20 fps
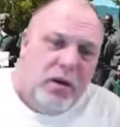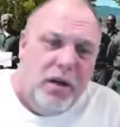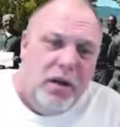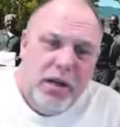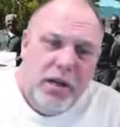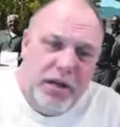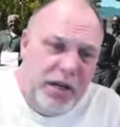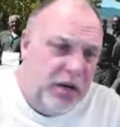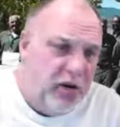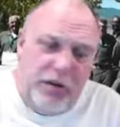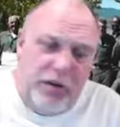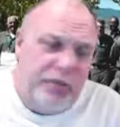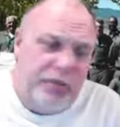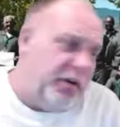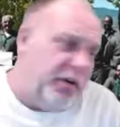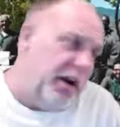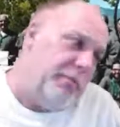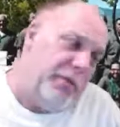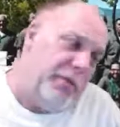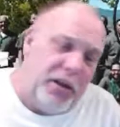you
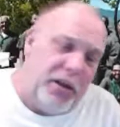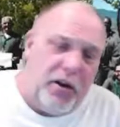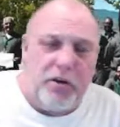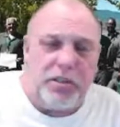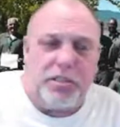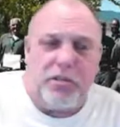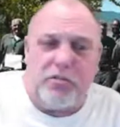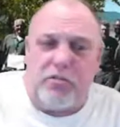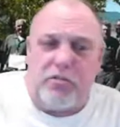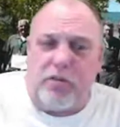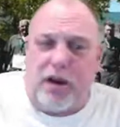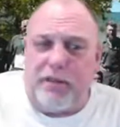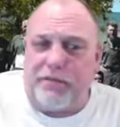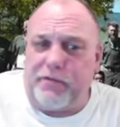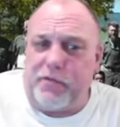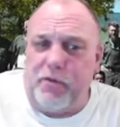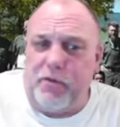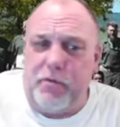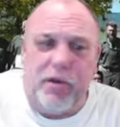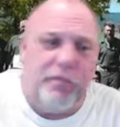find them in the arts and
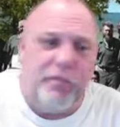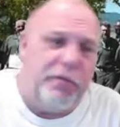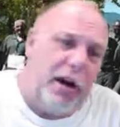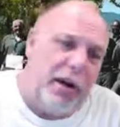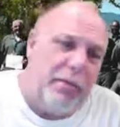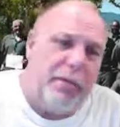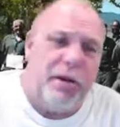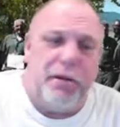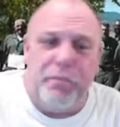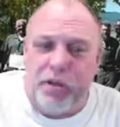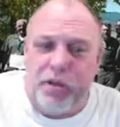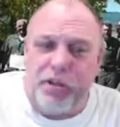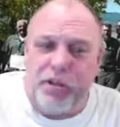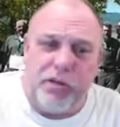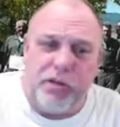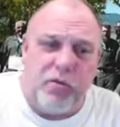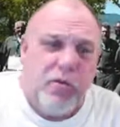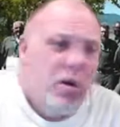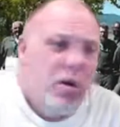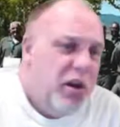crafts room. You find them in the
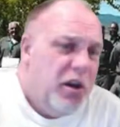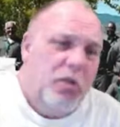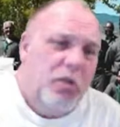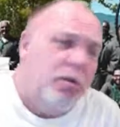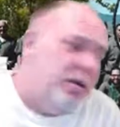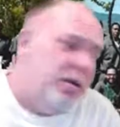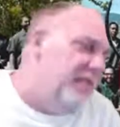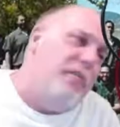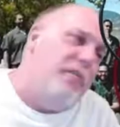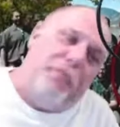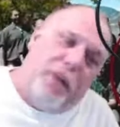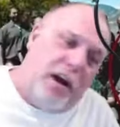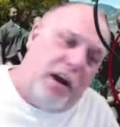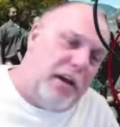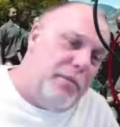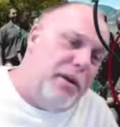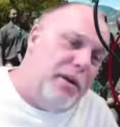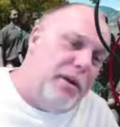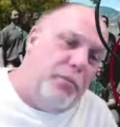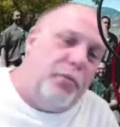music room. You'll even find
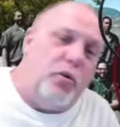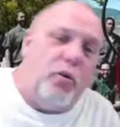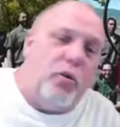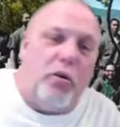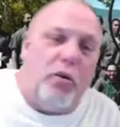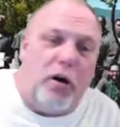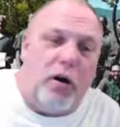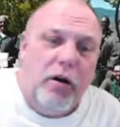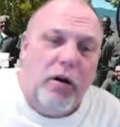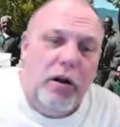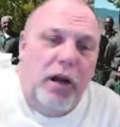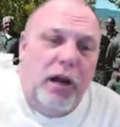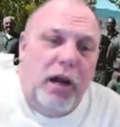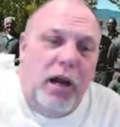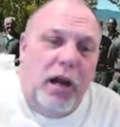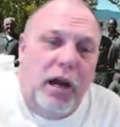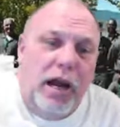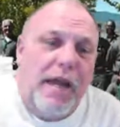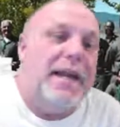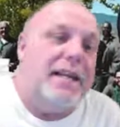them in the pool hall.
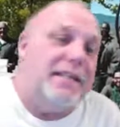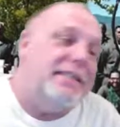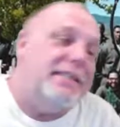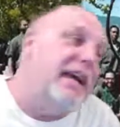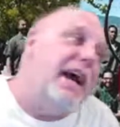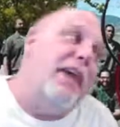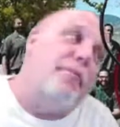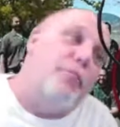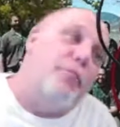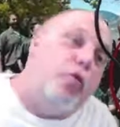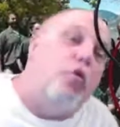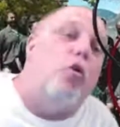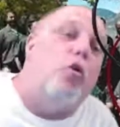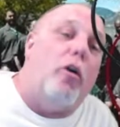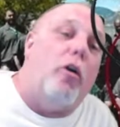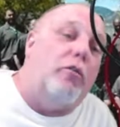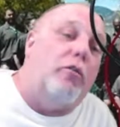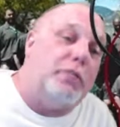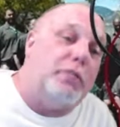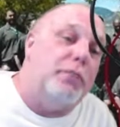Yes, they have pool
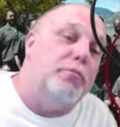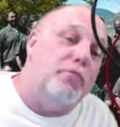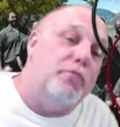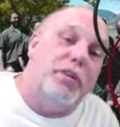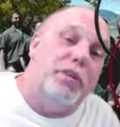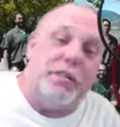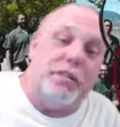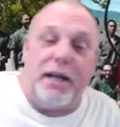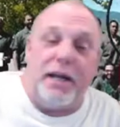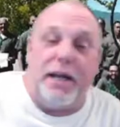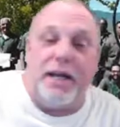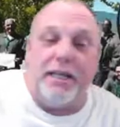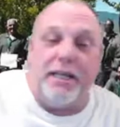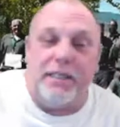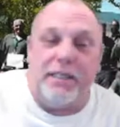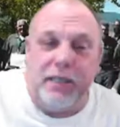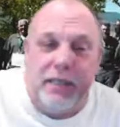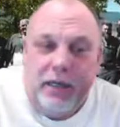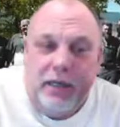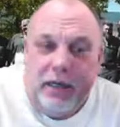halls in prison,
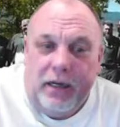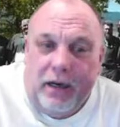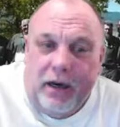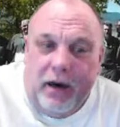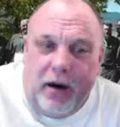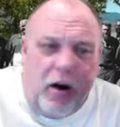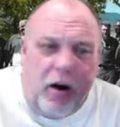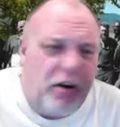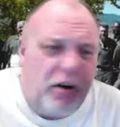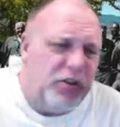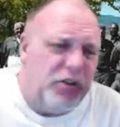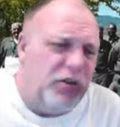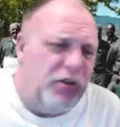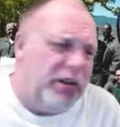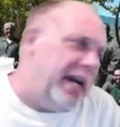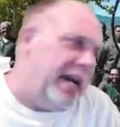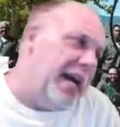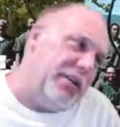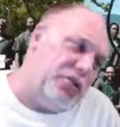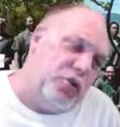guys. Ours only
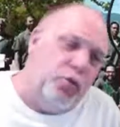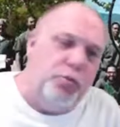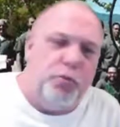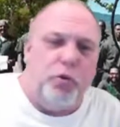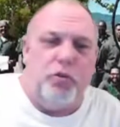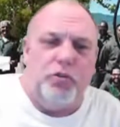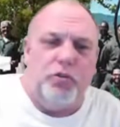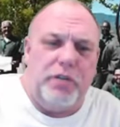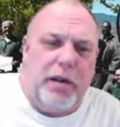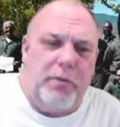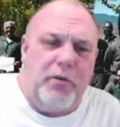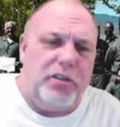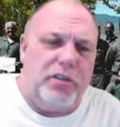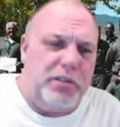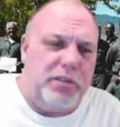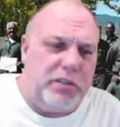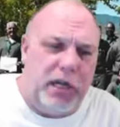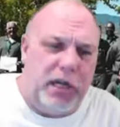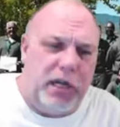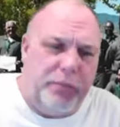had 2 pool
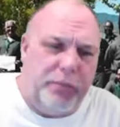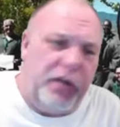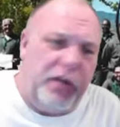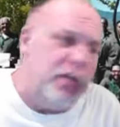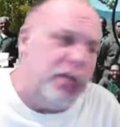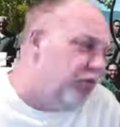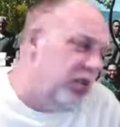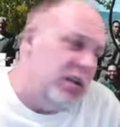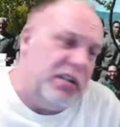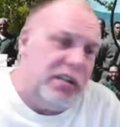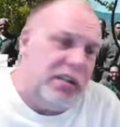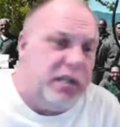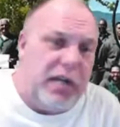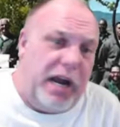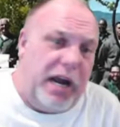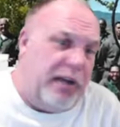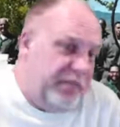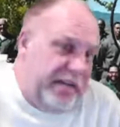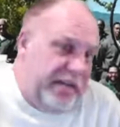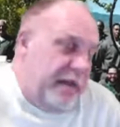tables. Bigger prisons
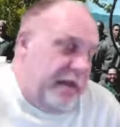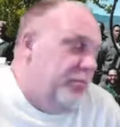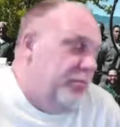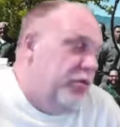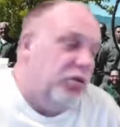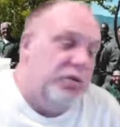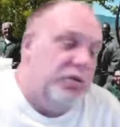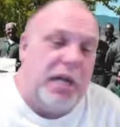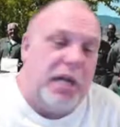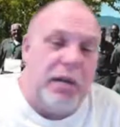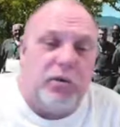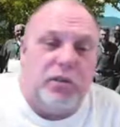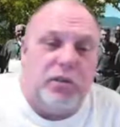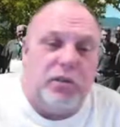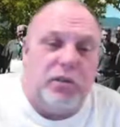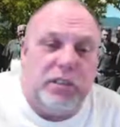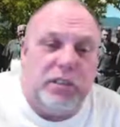have 10 pool tables.